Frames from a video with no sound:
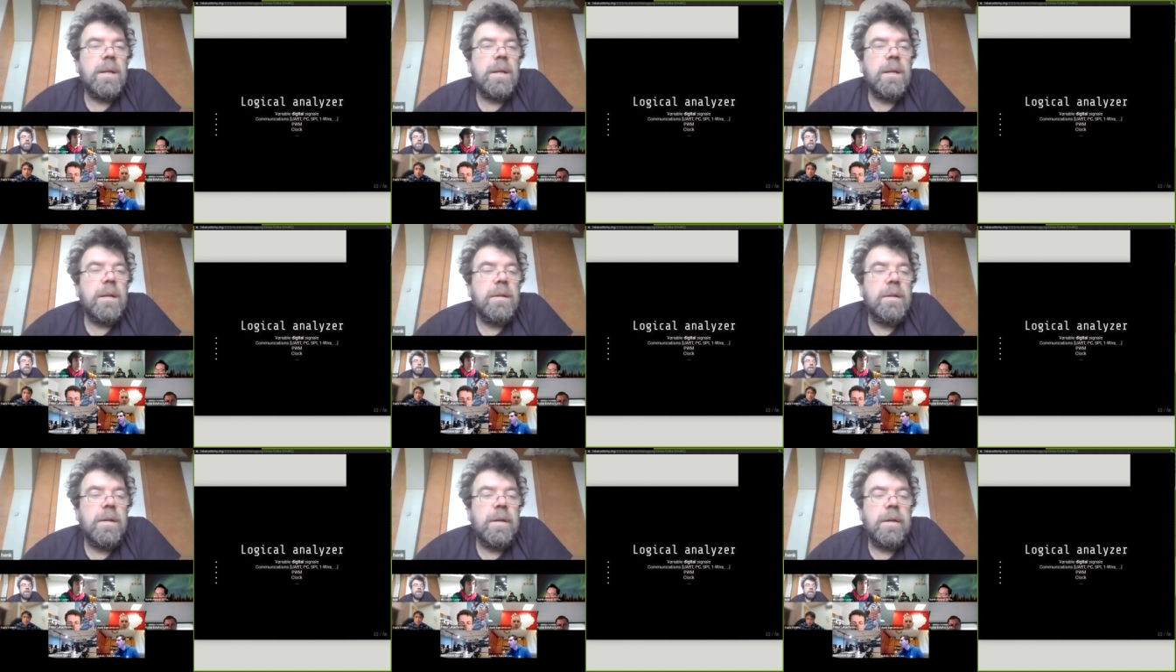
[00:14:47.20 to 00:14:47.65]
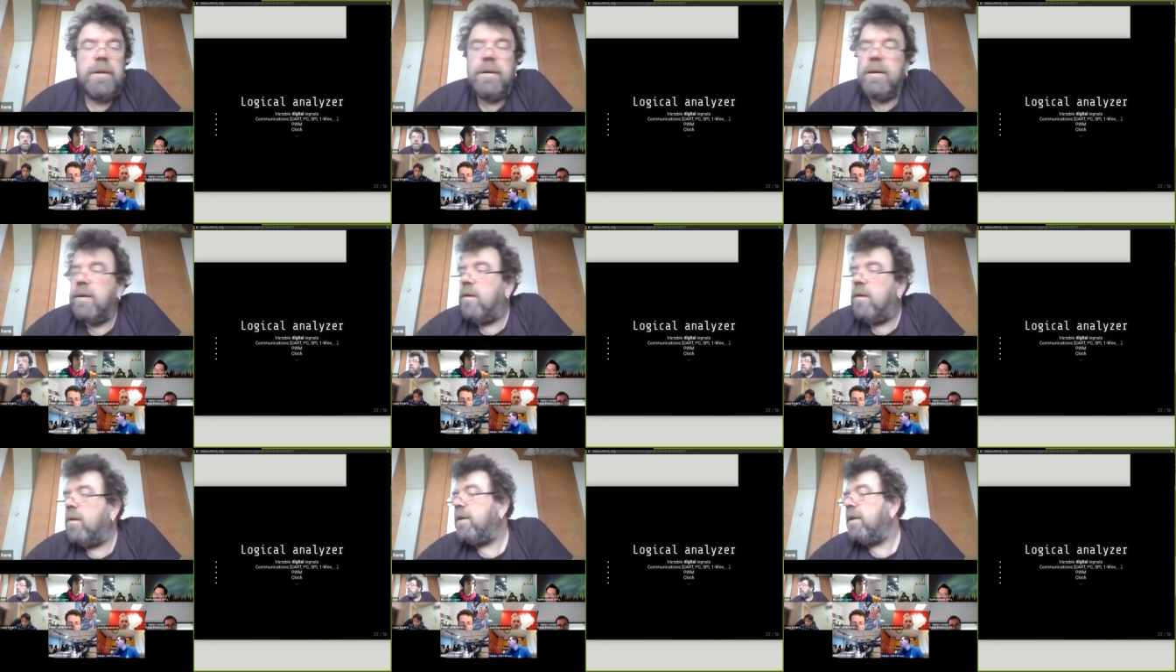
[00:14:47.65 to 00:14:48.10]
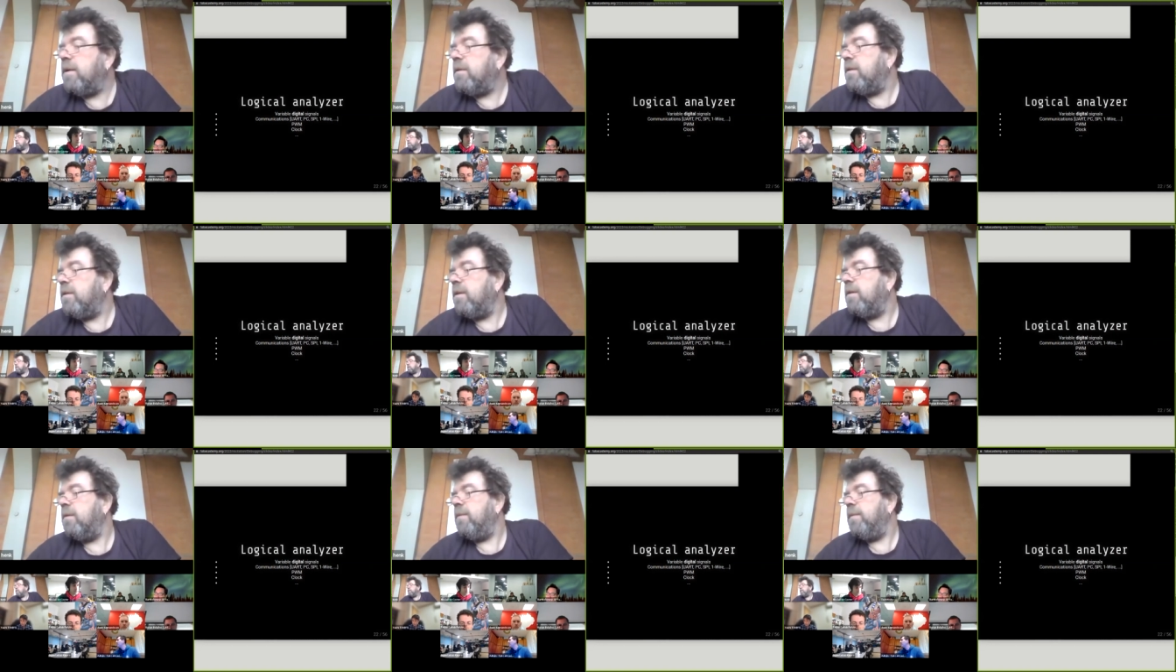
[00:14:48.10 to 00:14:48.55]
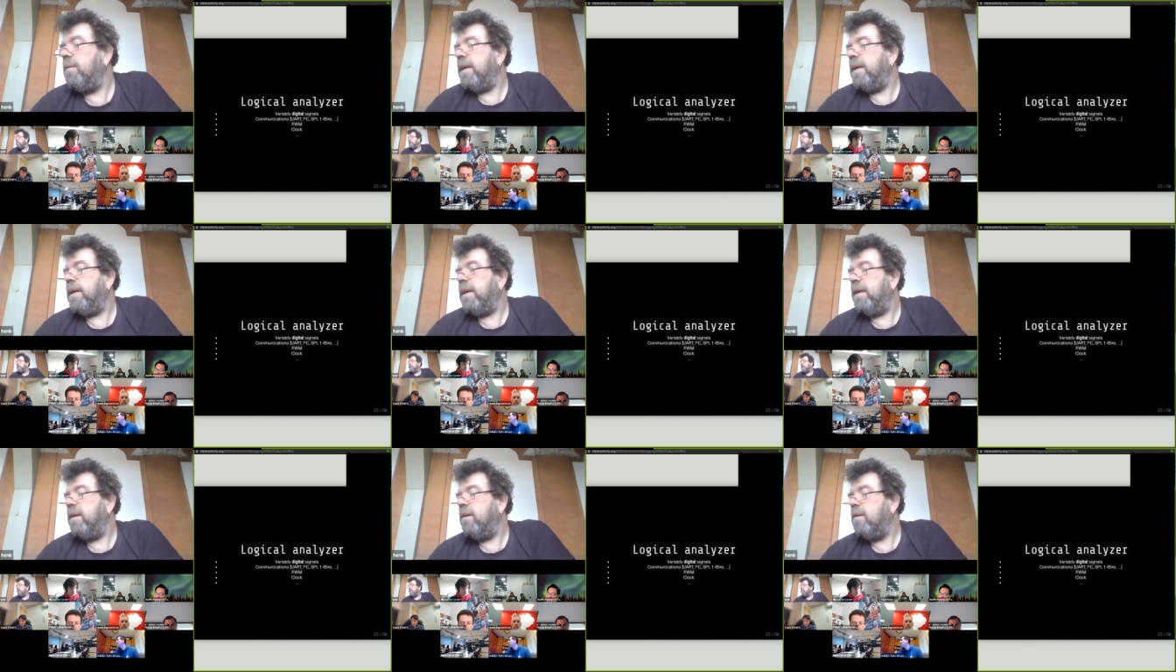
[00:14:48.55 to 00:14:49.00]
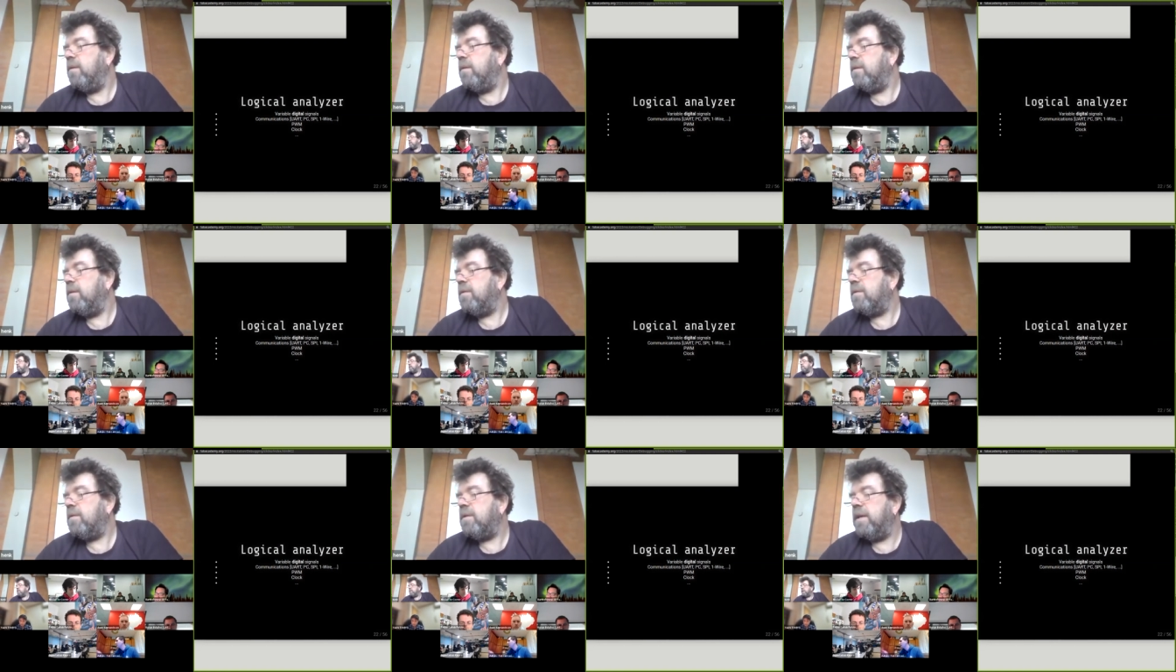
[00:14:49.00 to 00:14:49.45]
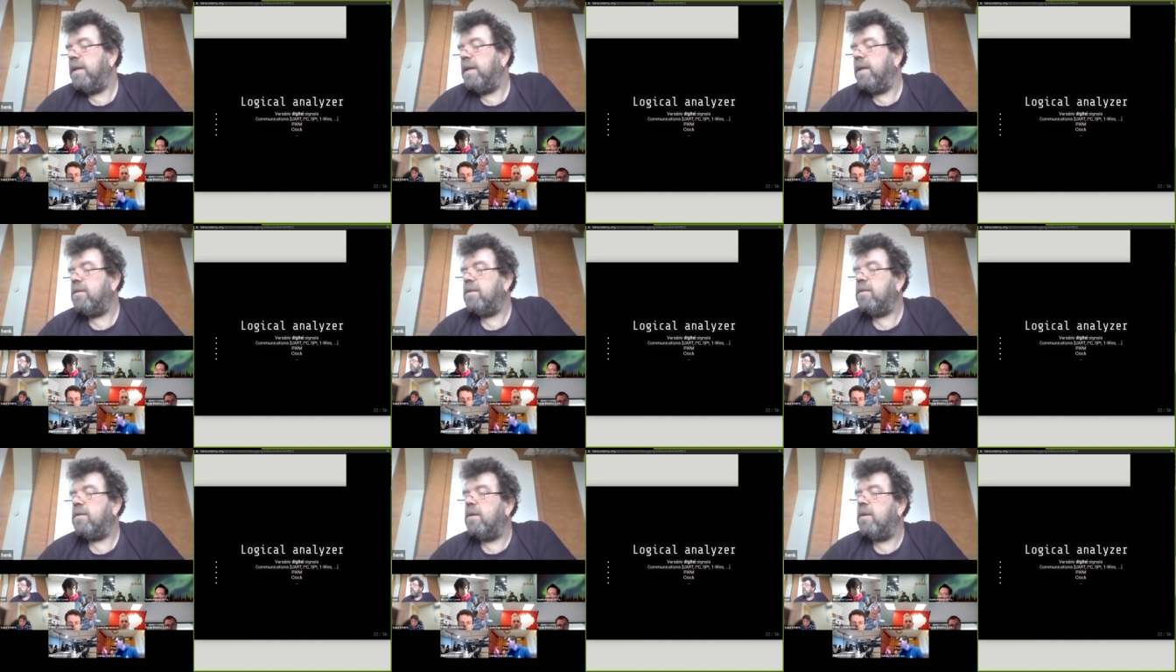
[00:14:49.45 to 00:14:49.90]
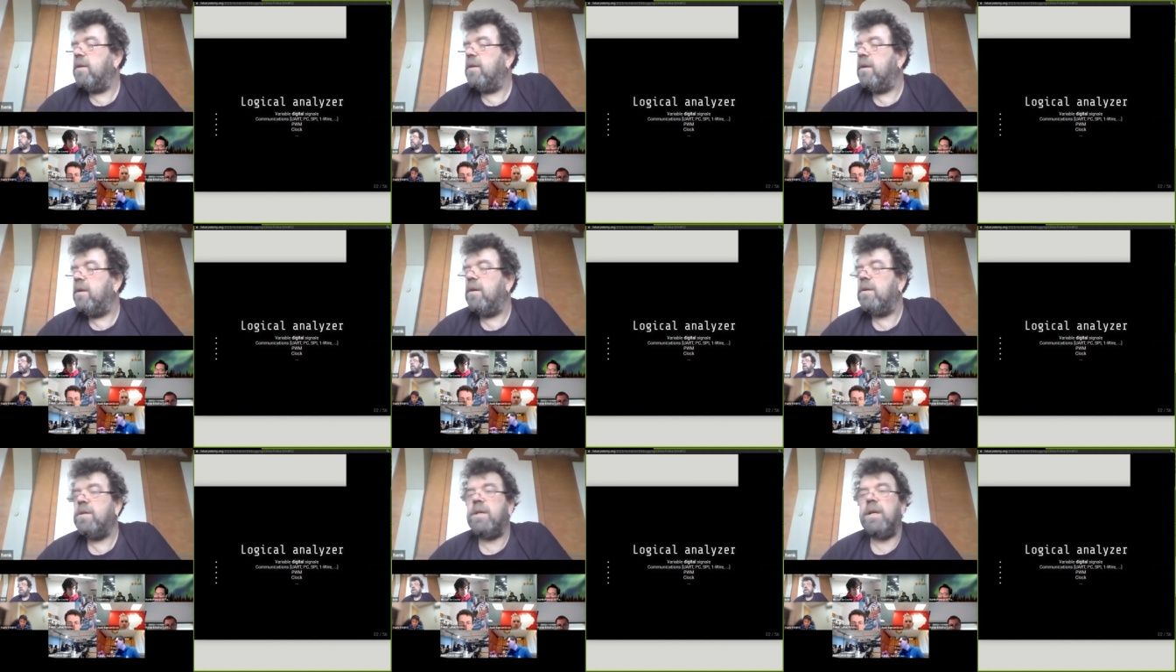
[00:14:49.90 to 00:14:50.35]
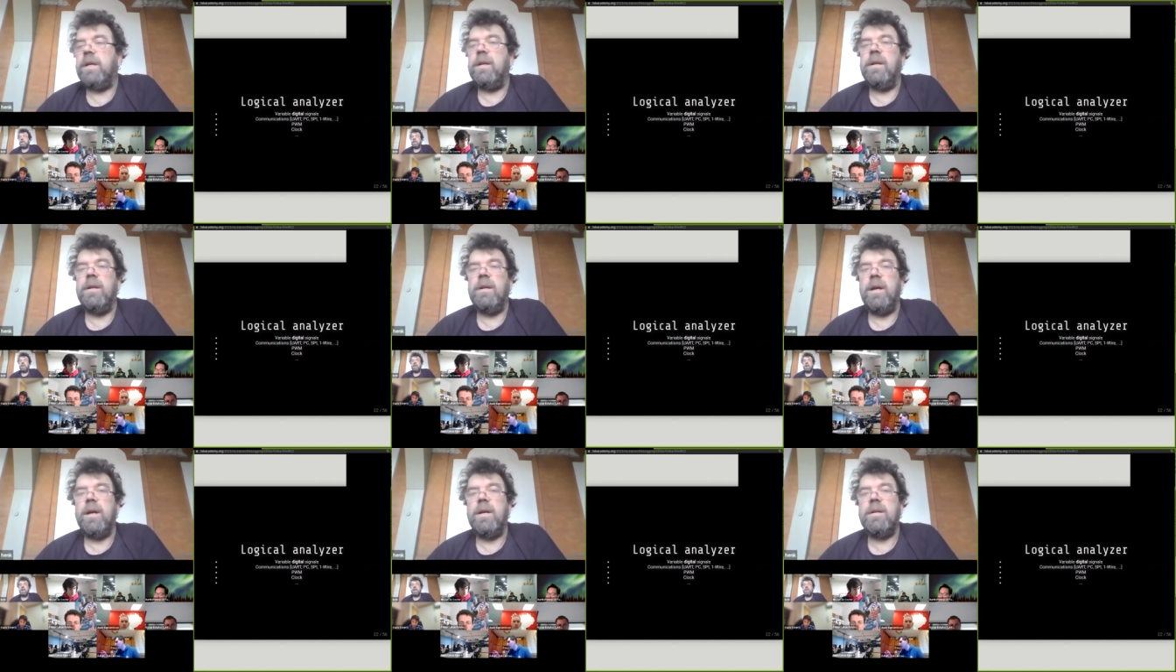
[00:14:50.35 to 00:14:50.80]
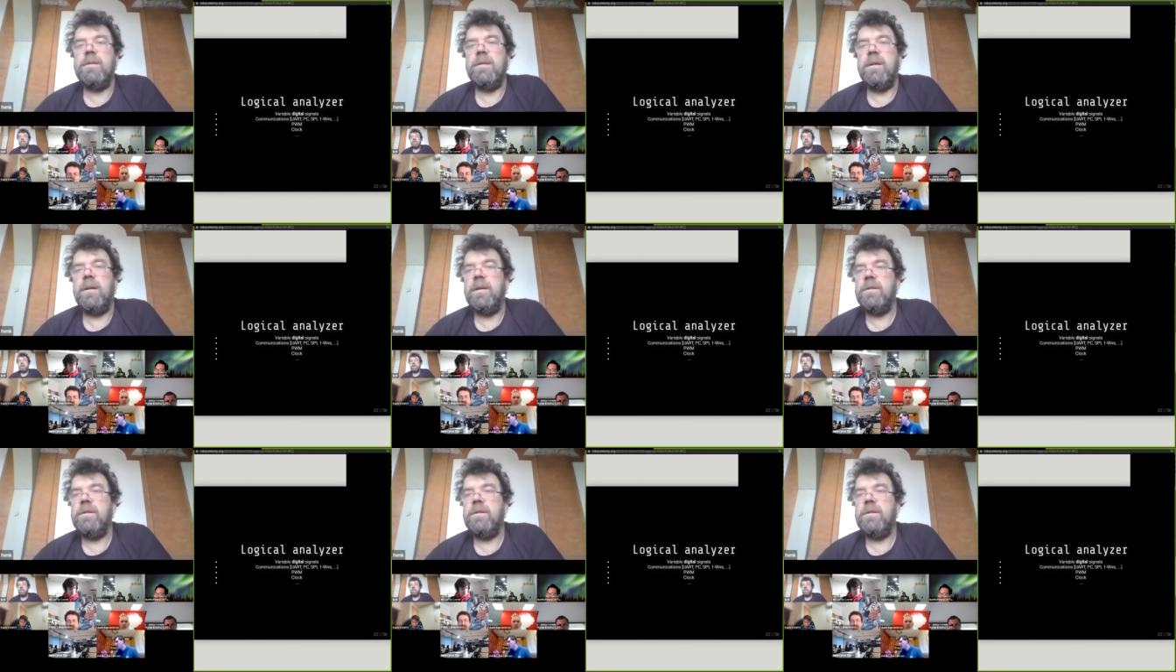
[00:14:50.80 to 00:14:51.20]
The other tool we can use is a logic analyzer.